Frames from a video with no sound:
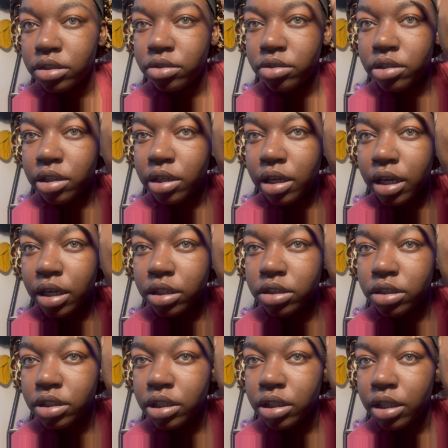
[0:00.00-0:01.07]
You can
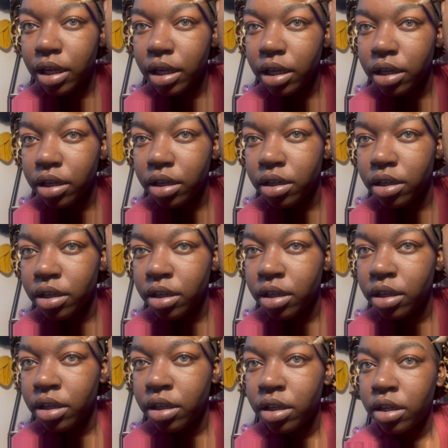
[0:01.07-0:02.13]
actually
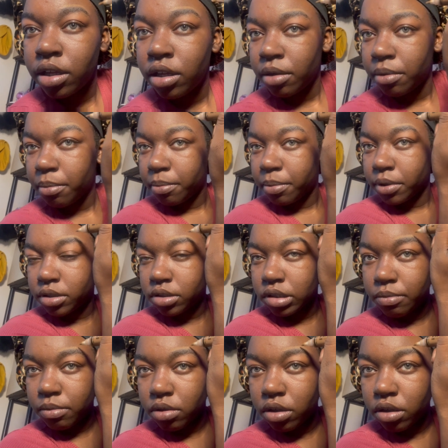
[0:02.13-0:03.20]
like put
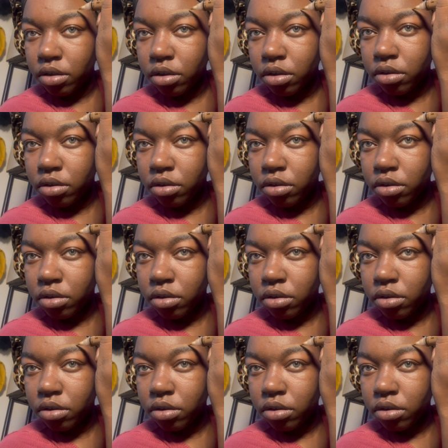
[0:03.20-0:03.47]
some on your